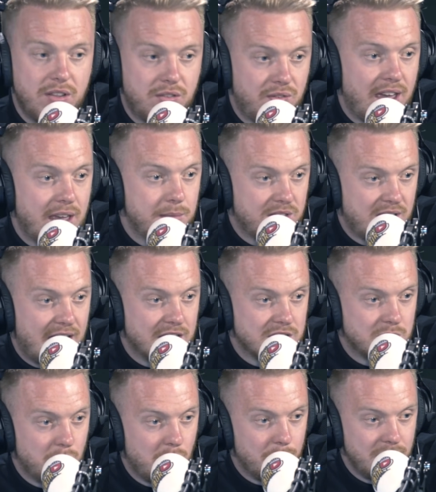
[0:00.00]
is fame attached
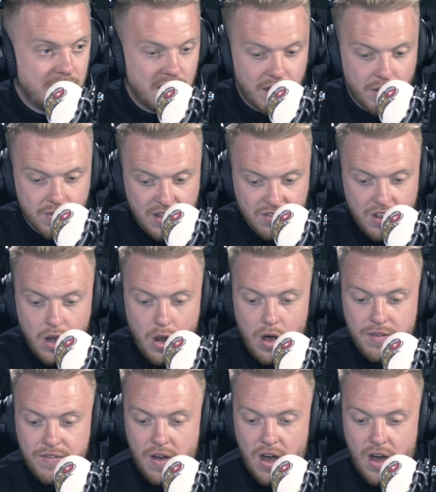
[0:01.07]
to what we do. Yeah. There's a lot of